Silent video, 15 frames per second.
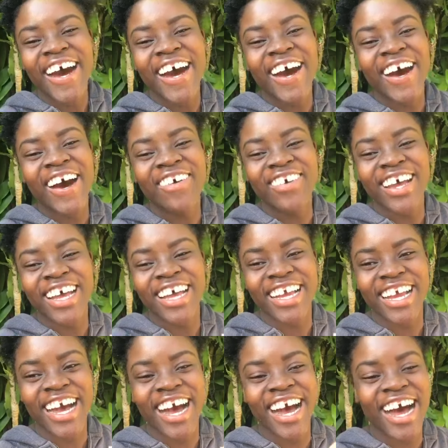Oh my
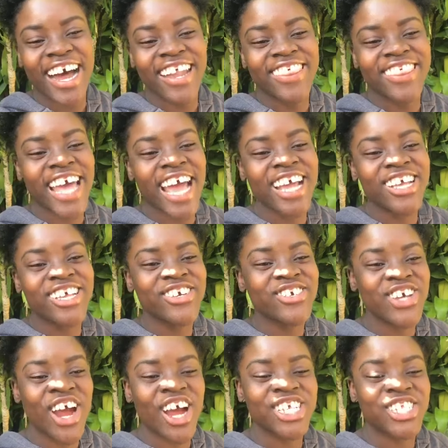god, thank you.
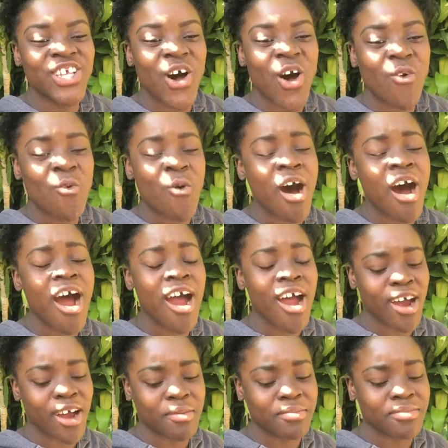You're so
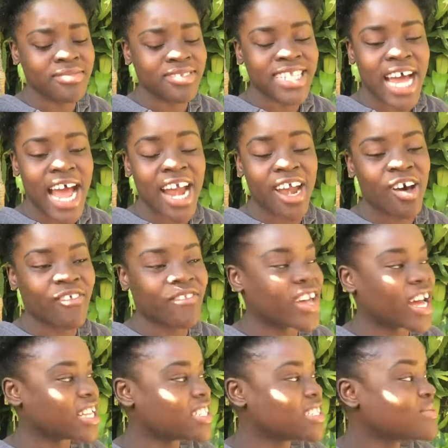warm. I love that.